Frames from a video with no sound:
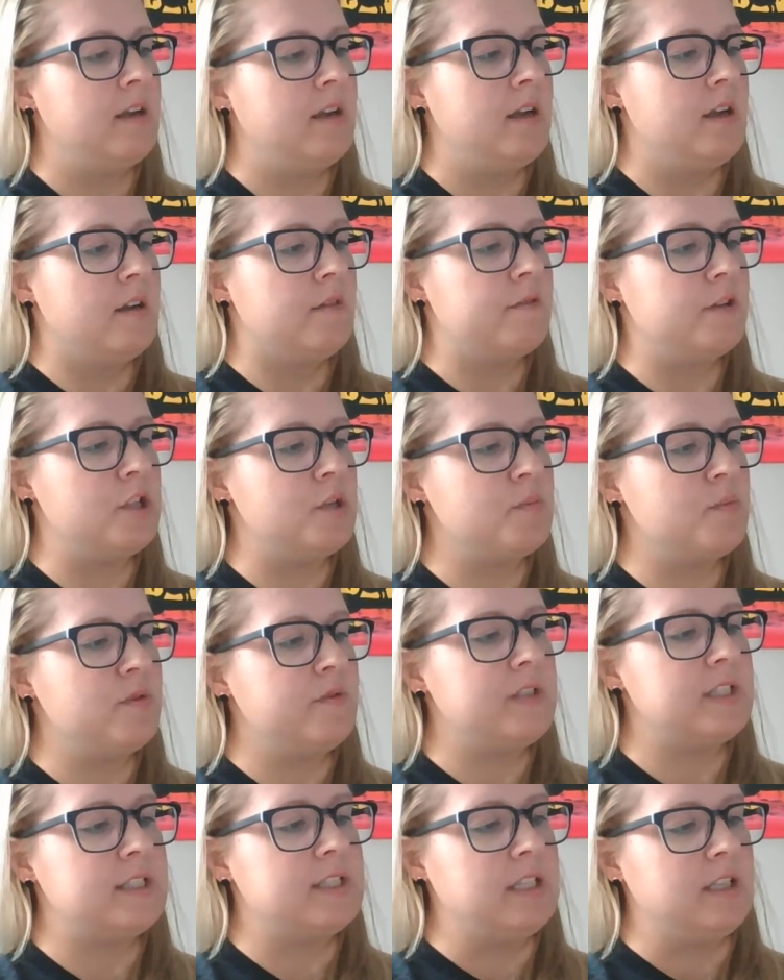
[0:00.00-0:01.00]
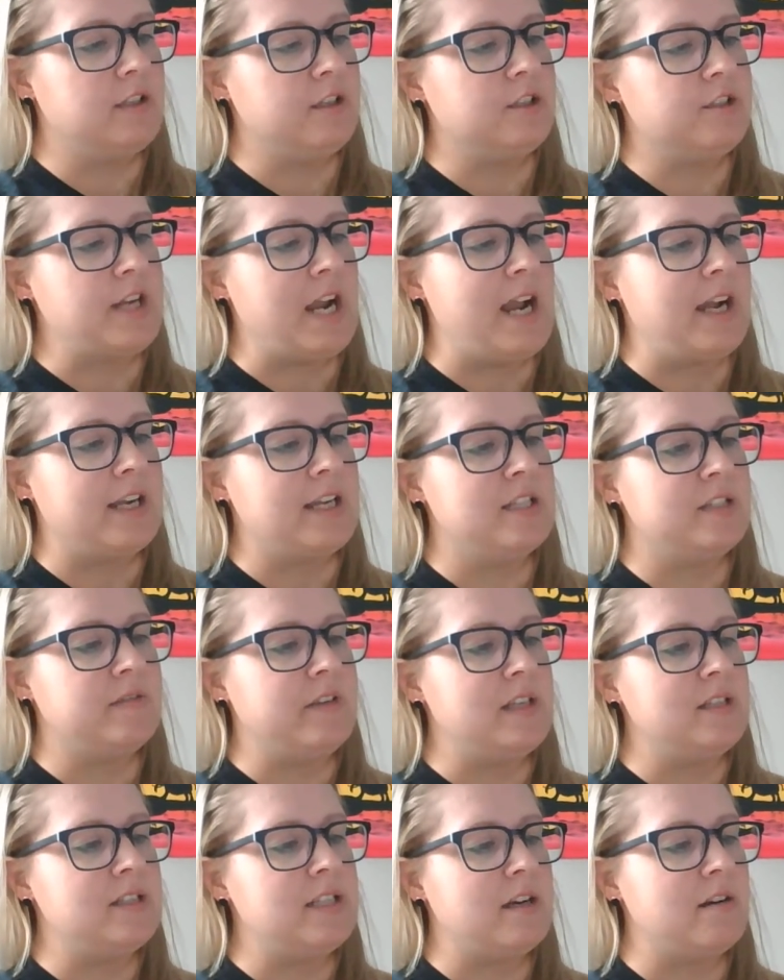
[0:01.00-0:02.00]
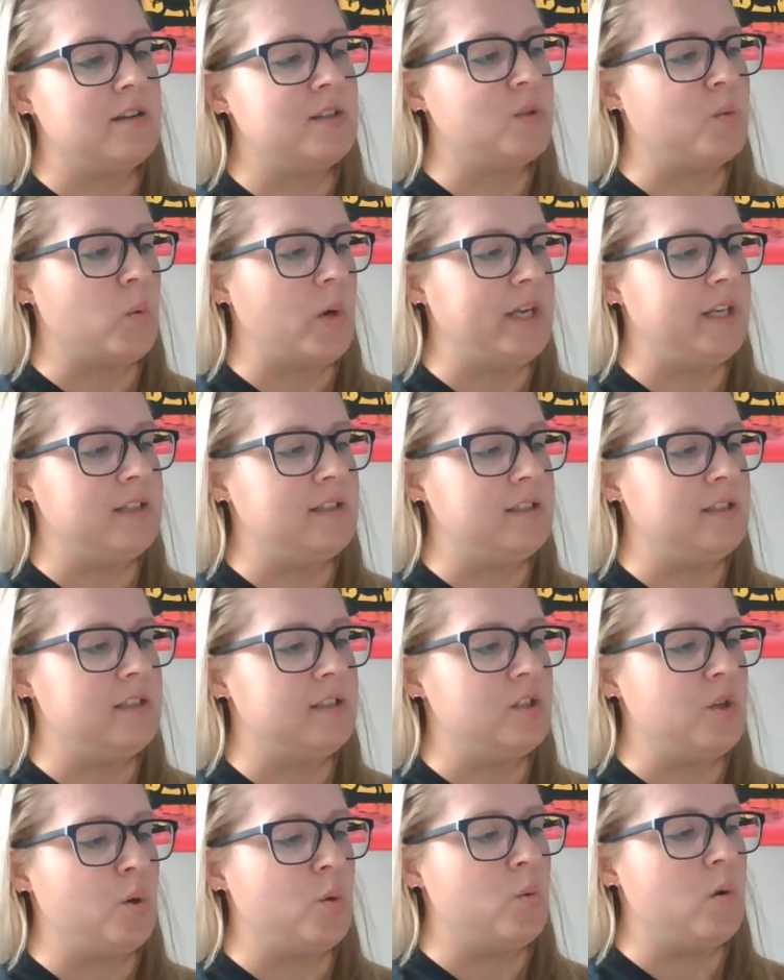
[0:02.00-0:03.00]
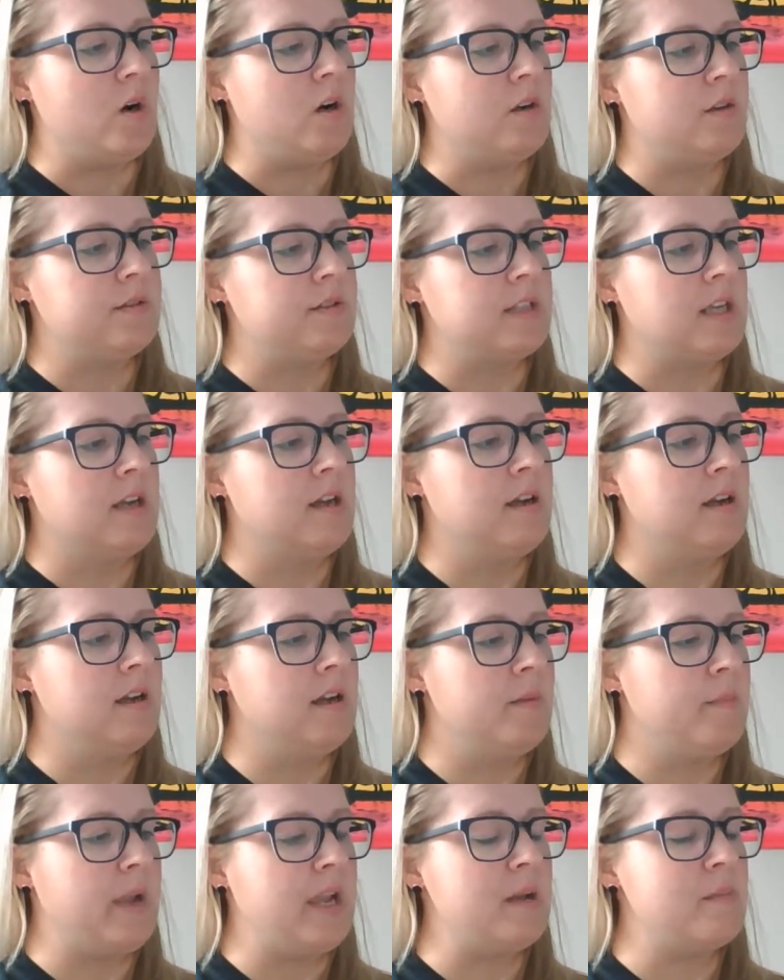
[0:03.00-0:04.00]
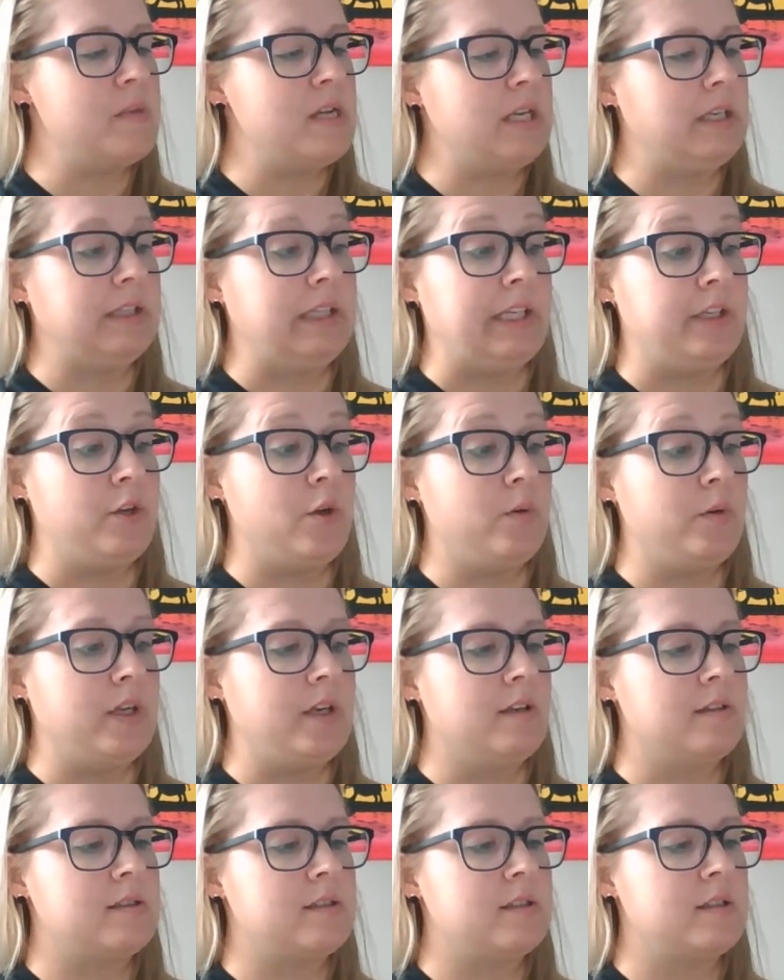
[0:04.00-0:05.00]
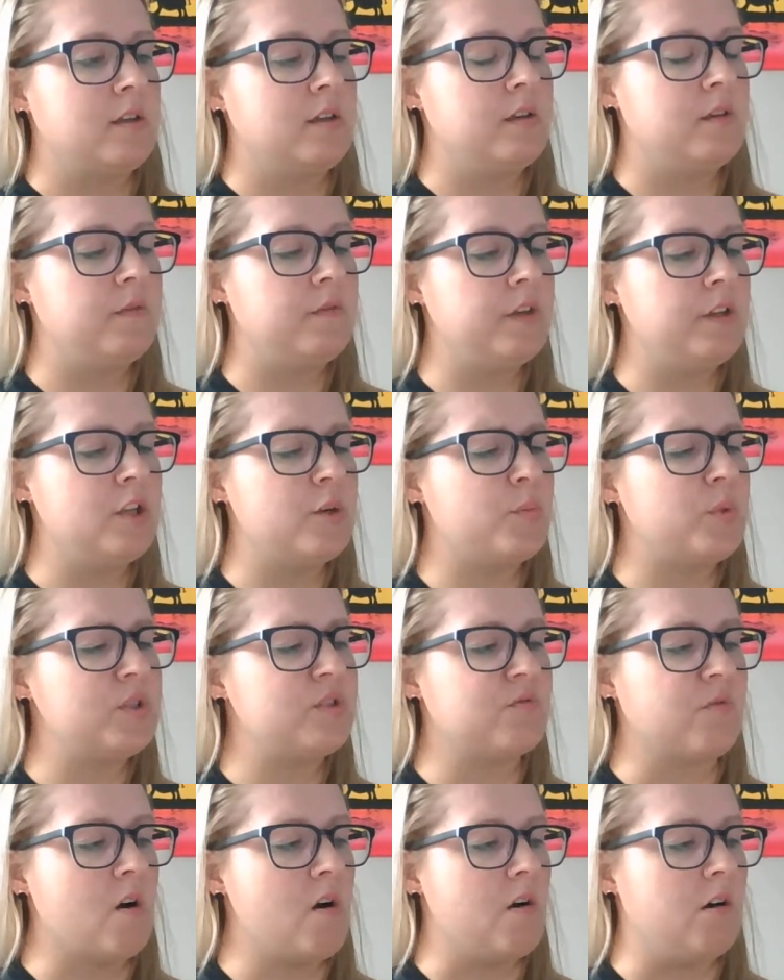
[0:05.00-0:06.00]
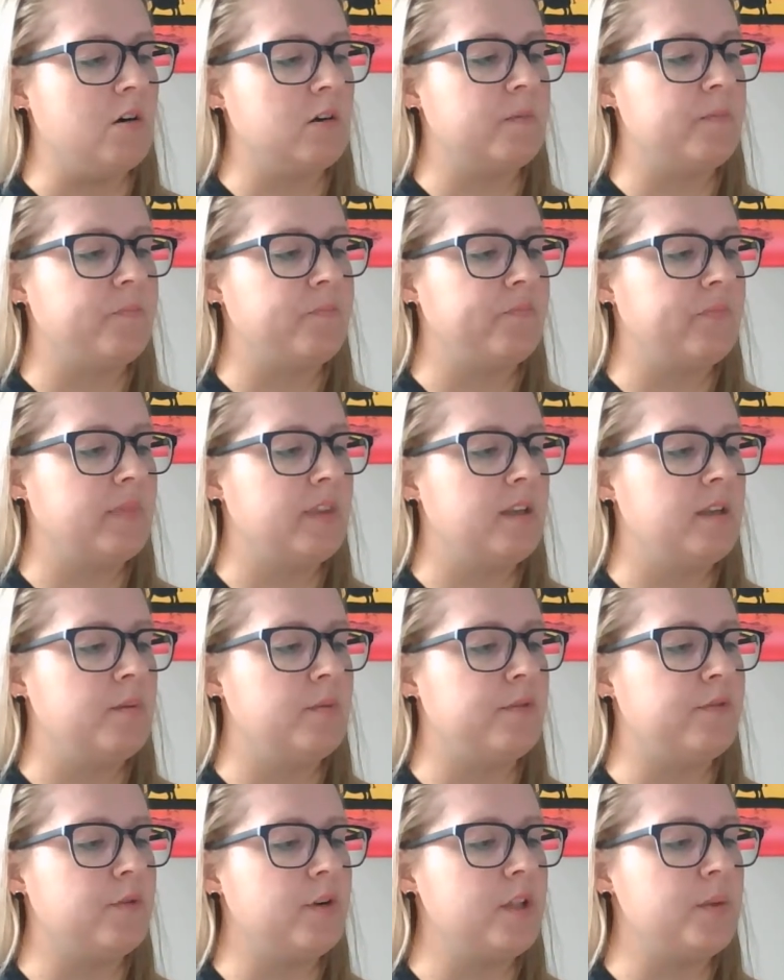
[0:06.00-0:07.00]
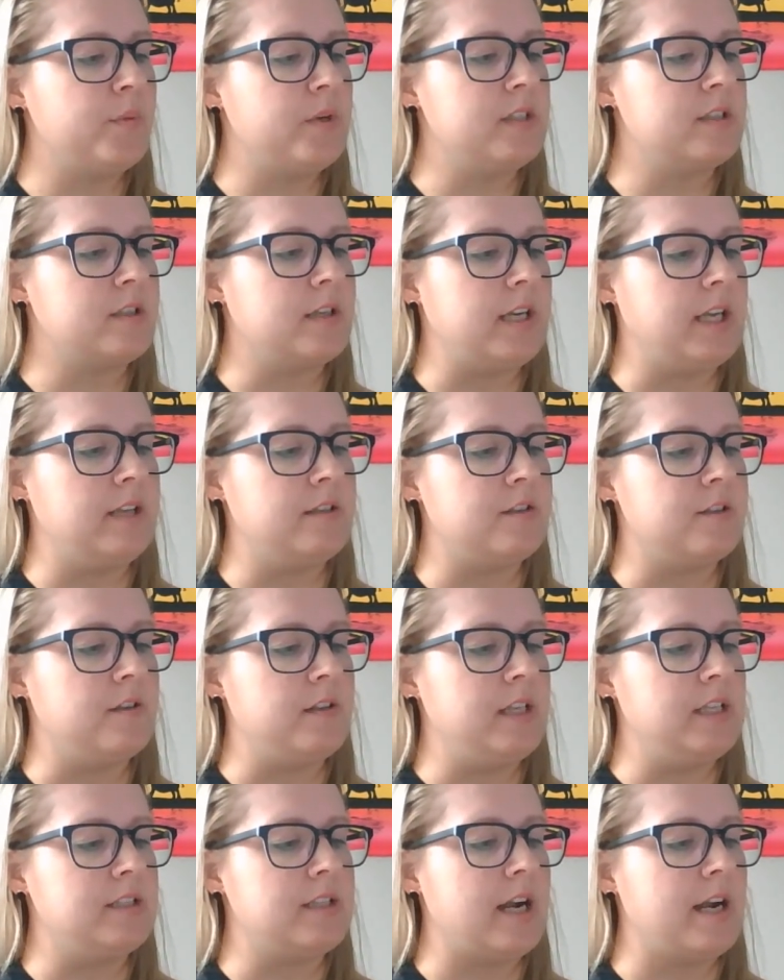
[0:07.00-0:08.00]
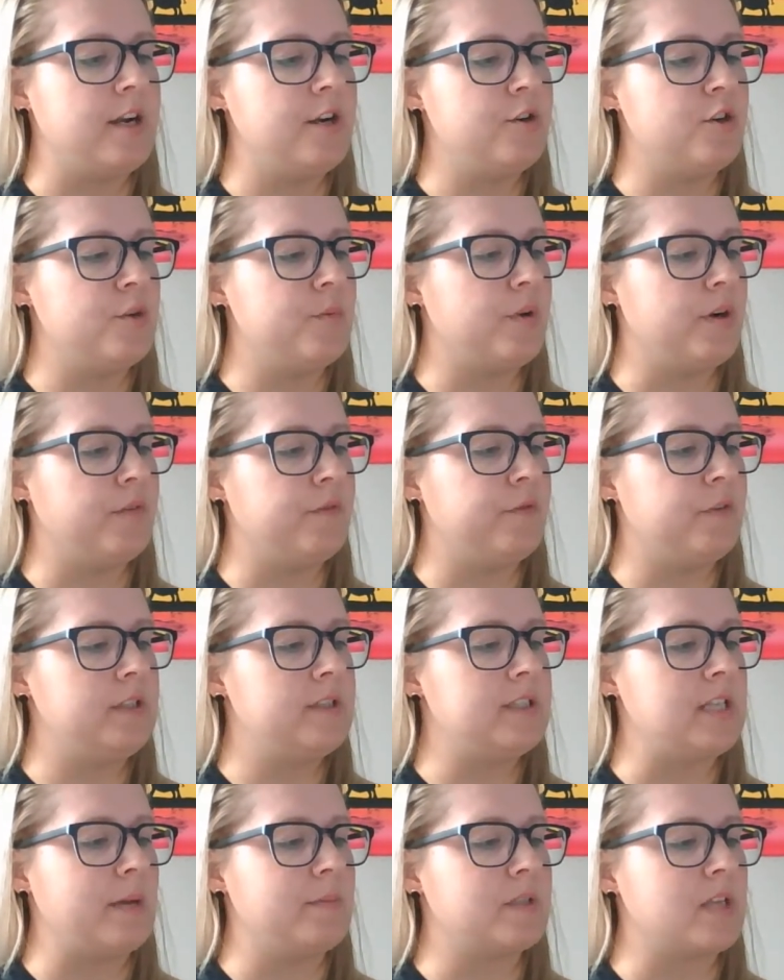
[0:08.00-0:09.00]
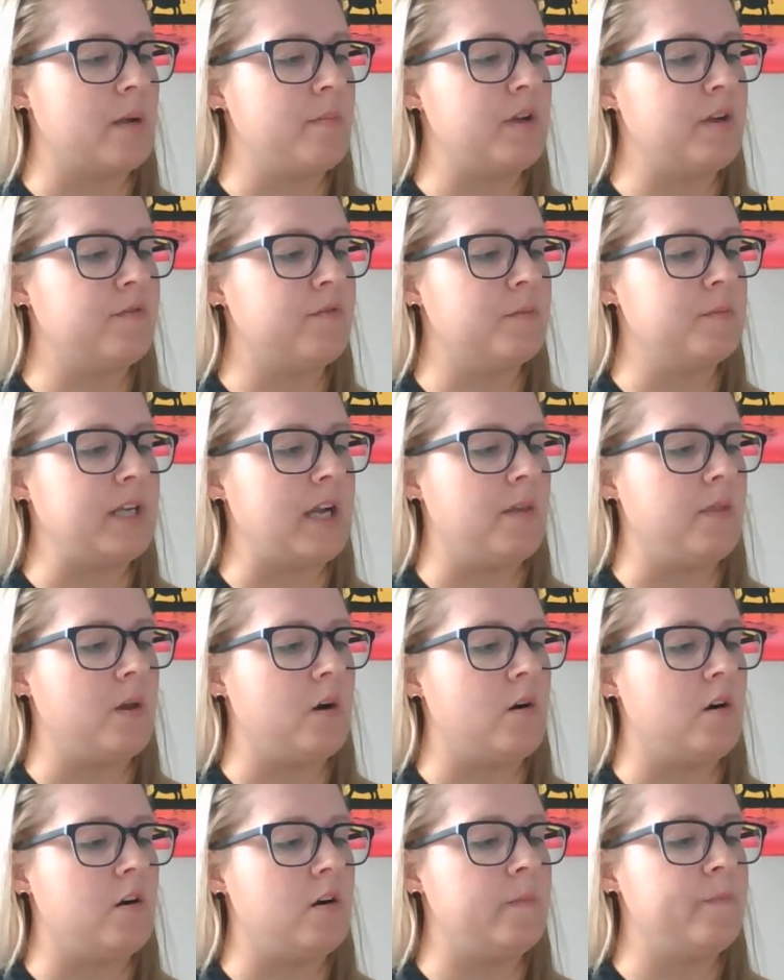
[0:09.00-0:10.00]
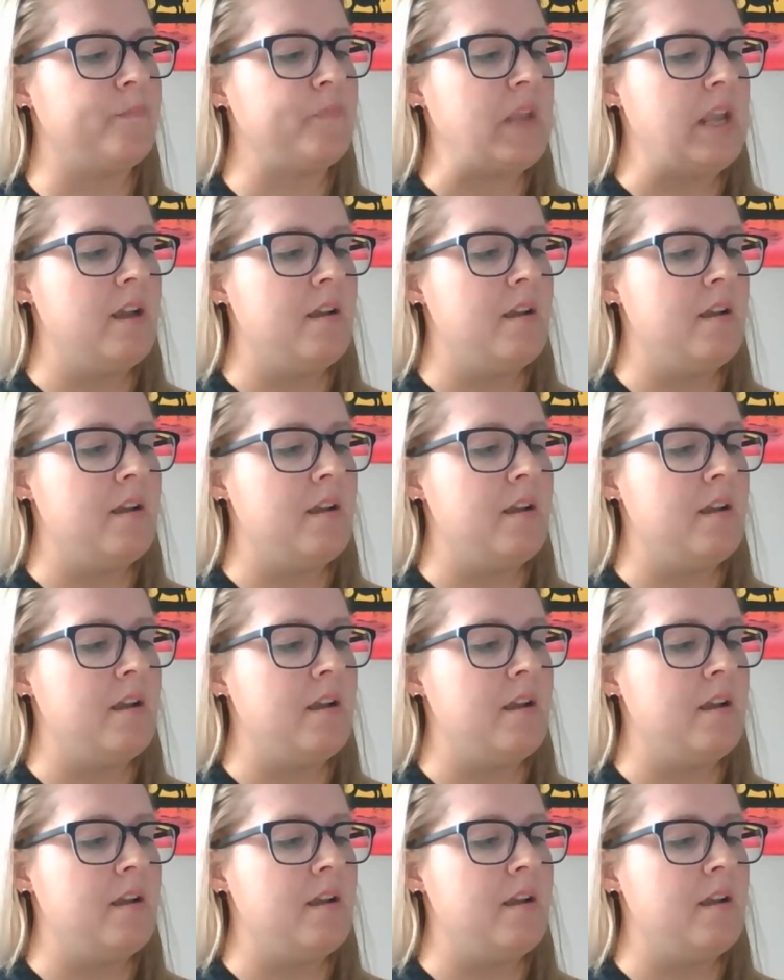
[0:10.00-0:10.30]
Philip moved to stand near Jack, his face now as white as the snow walls. May immediately noticed. "Philip, what's wrong?" Before the prince could answer, the entire group heard footsteps coming from down the hall.